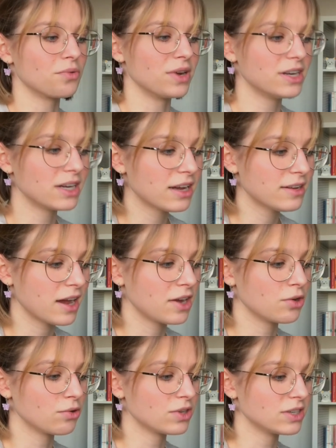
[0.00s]
reading it, I
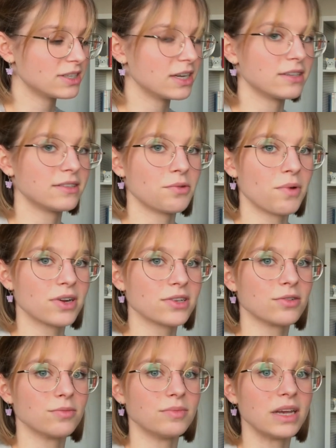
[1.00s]
noticed that there were
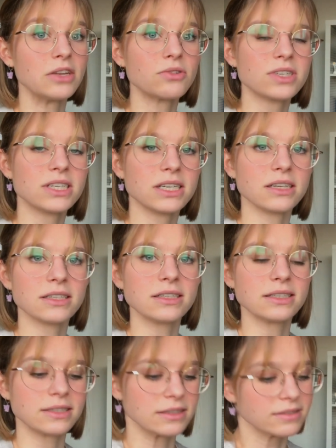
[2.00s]
some interesting
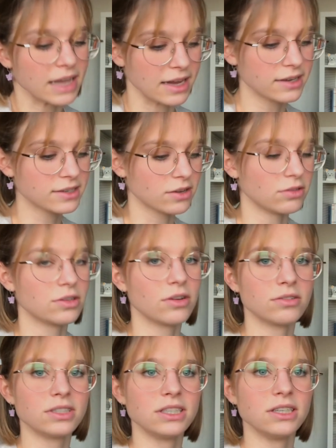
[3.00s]
takes
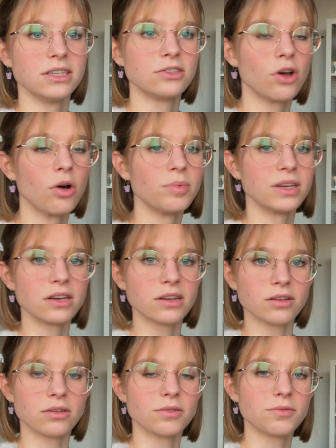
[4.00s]
on the topic
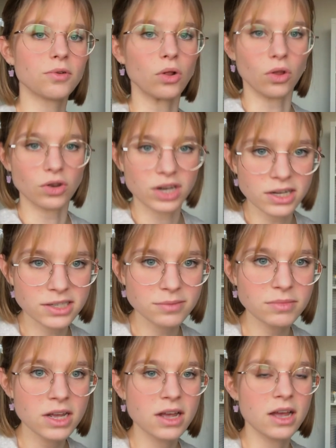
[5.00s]
of
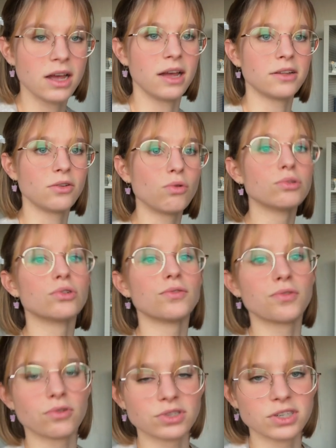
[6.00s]
colonialism and also,
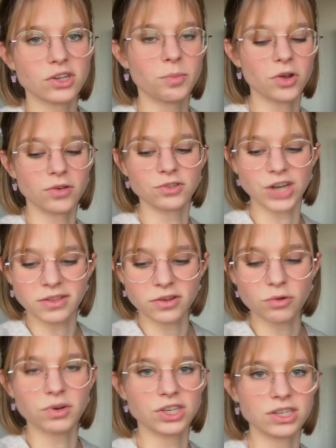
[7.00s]
of course, the topic of
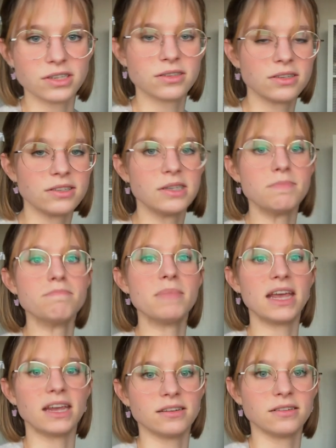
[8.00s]
gender, which is the
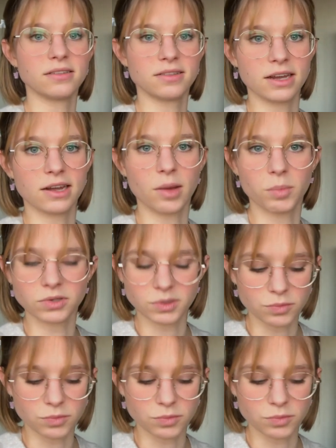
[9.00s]
main thing about the